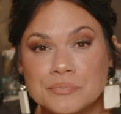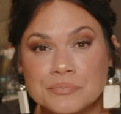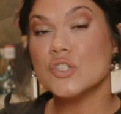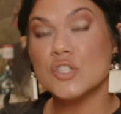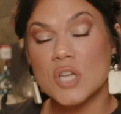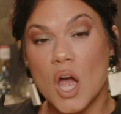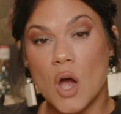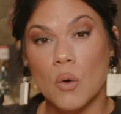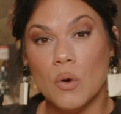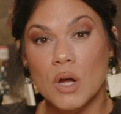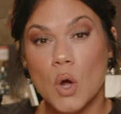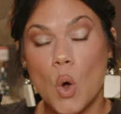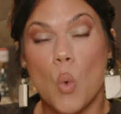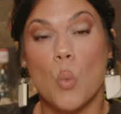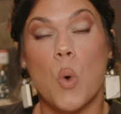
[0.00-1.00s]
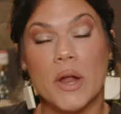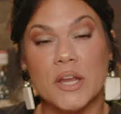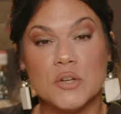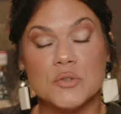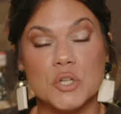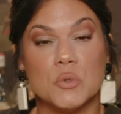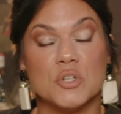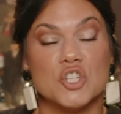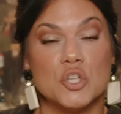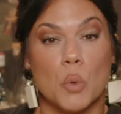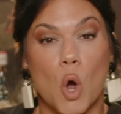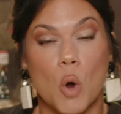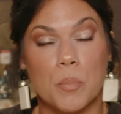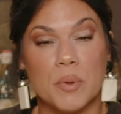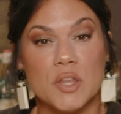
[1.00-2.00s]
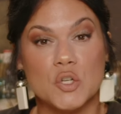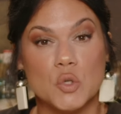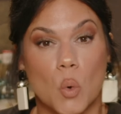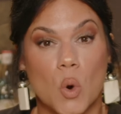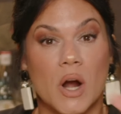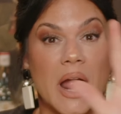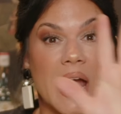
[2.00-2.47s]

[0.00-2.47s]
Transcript: So, what you do is you open the door